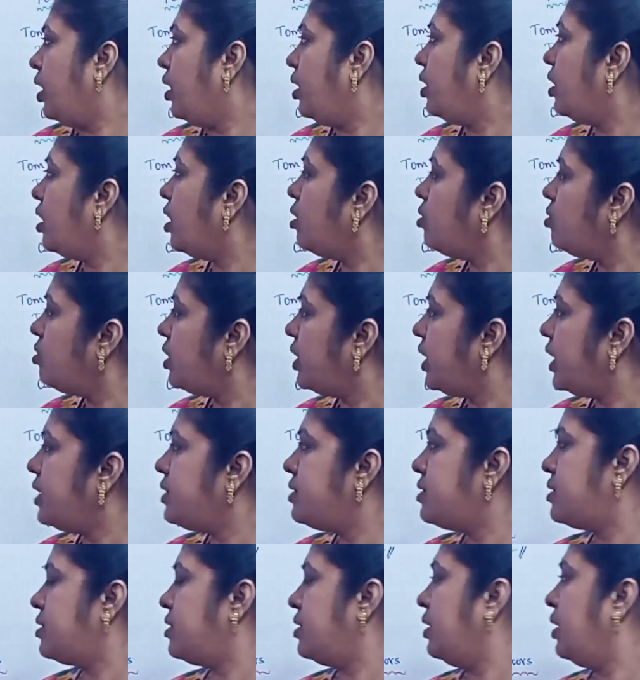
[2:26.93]
Now
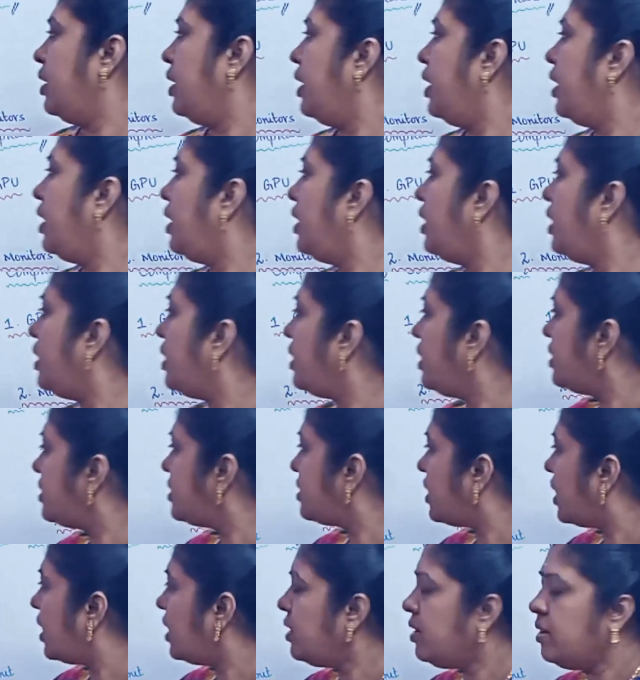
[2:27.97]
next, it
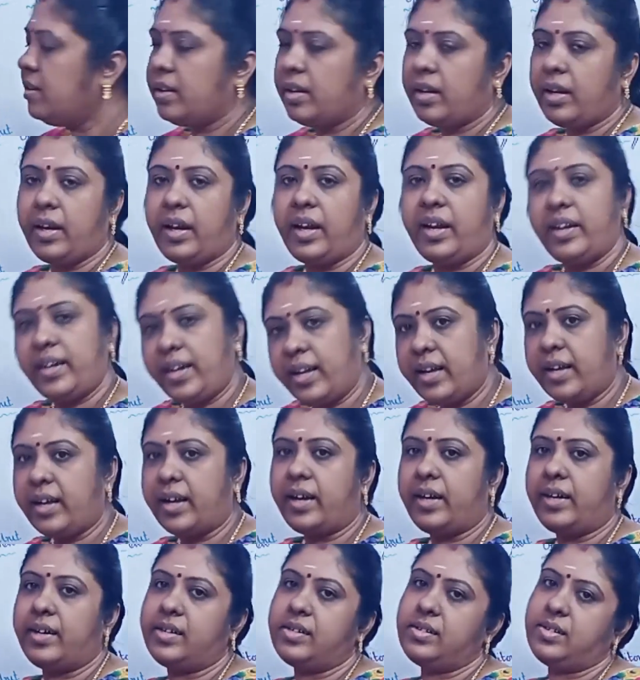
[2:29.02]
is an
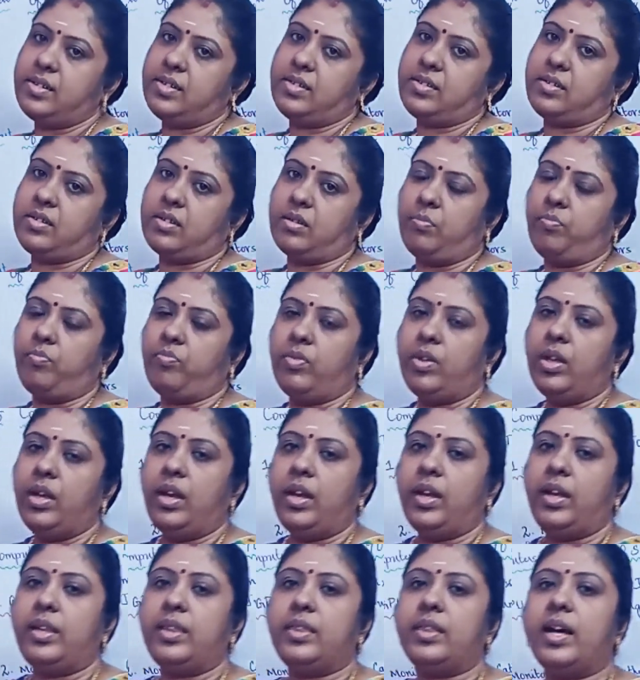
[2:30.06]
integrated system.
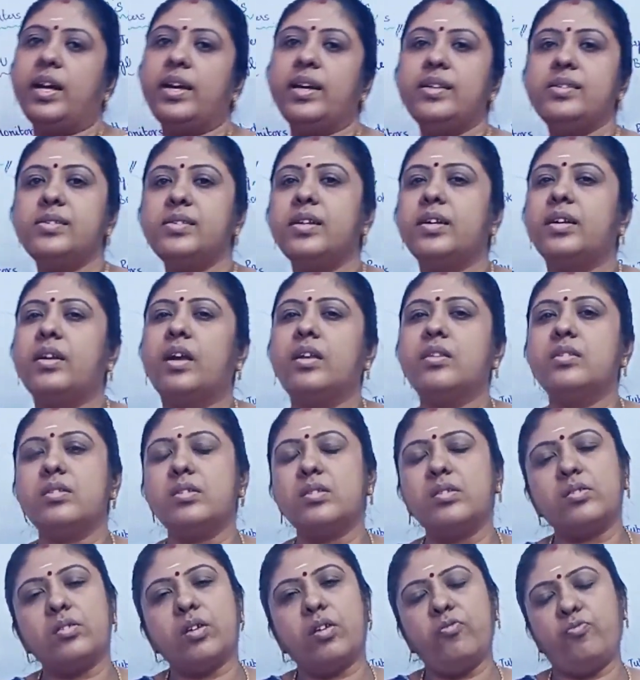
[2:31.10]
That is, it
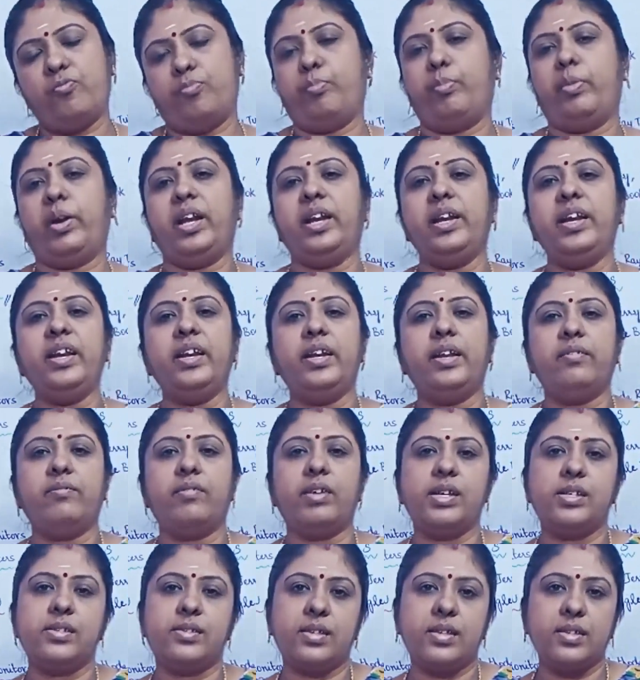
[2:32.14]
consists of many
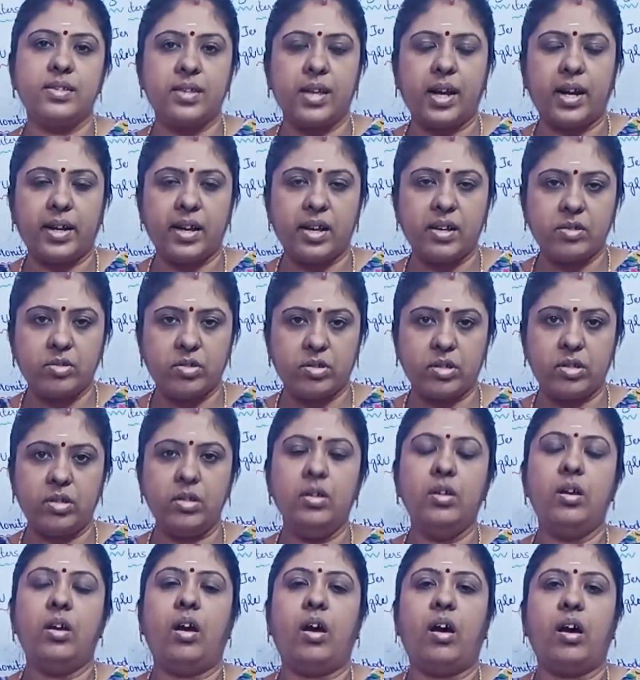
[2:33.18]
devices attached
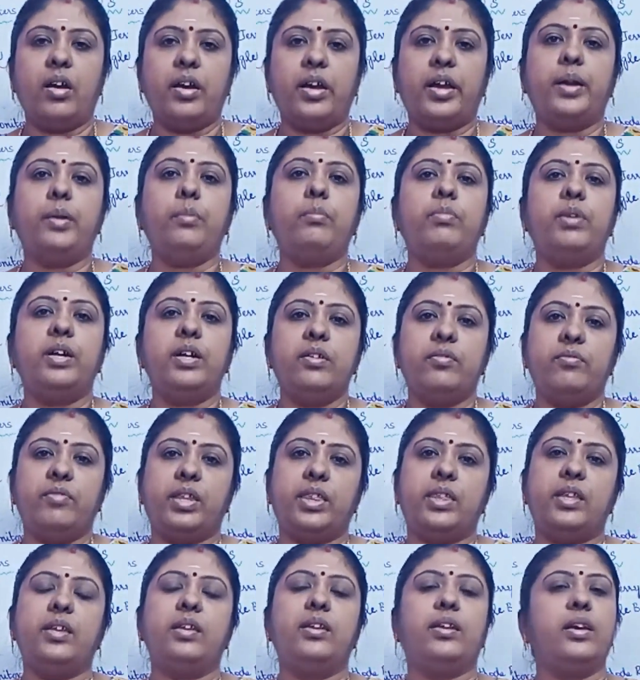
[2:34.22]
or inbuilt
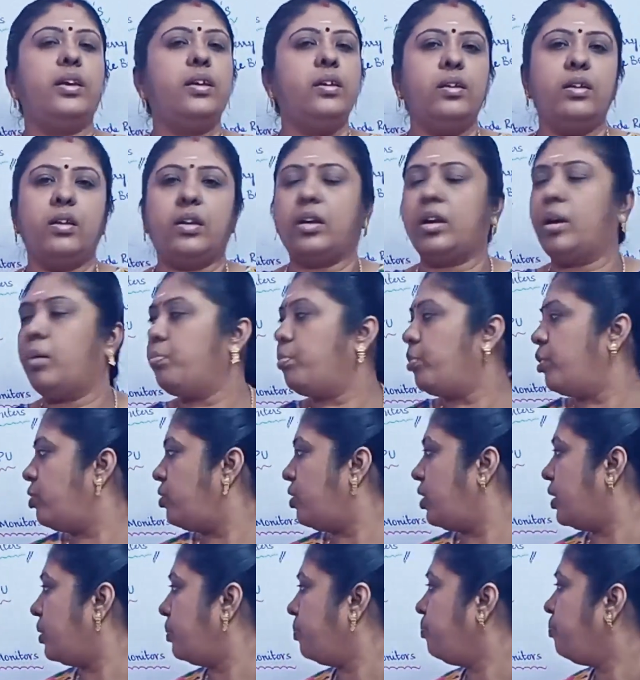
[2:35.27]
within a
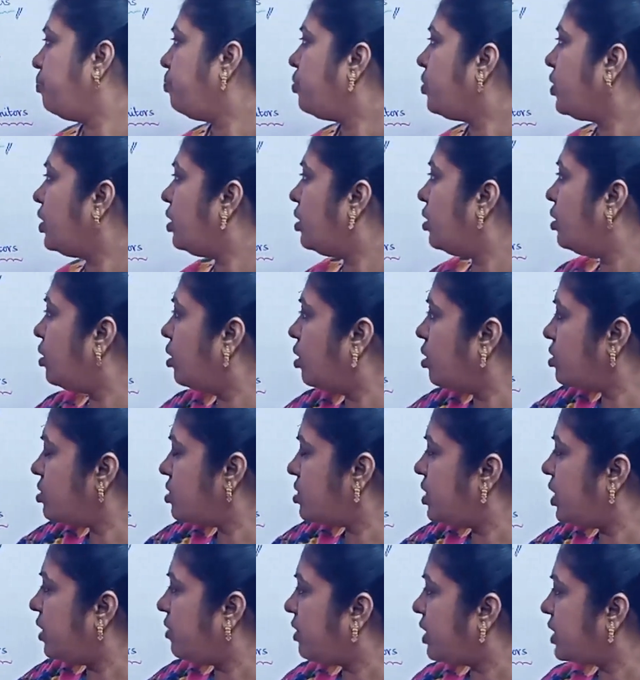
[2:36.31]
computer.
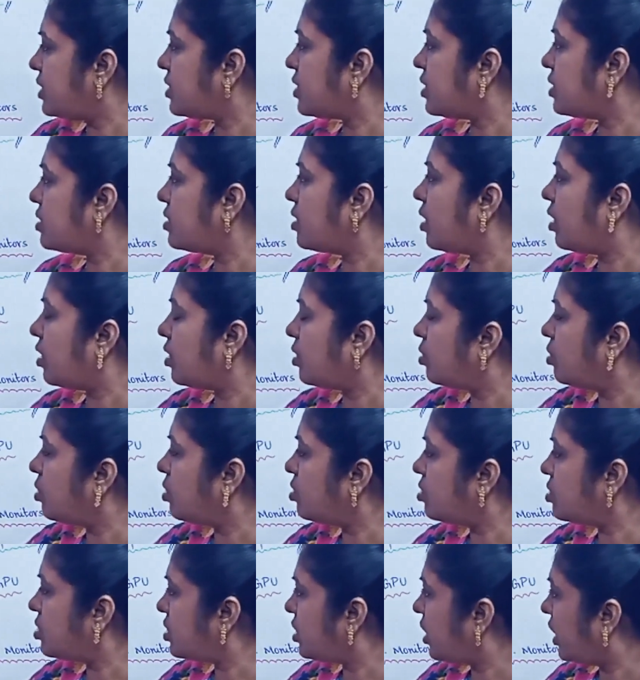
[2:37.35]
Those devices or
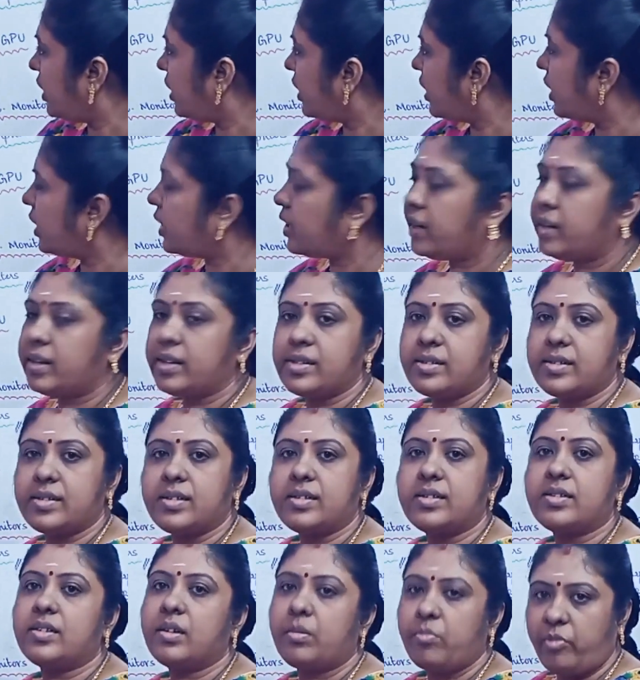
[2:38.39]
those integrated
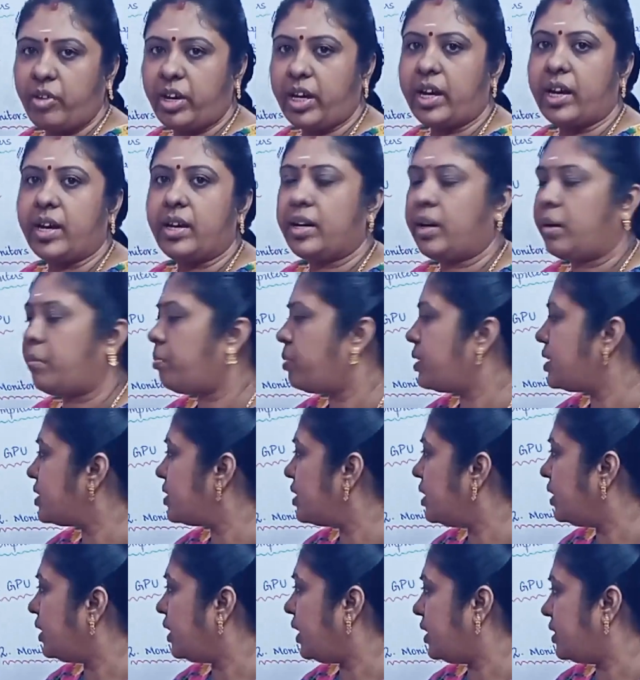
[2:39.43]
system we can
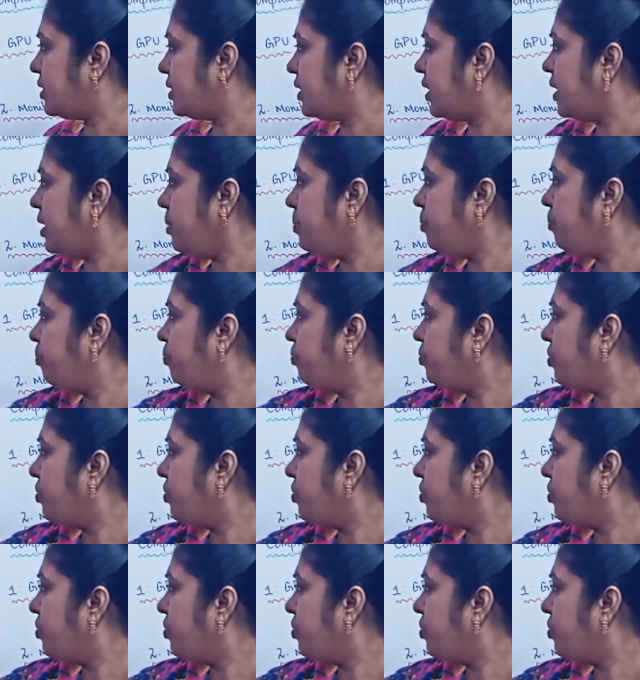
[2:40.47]
represent as a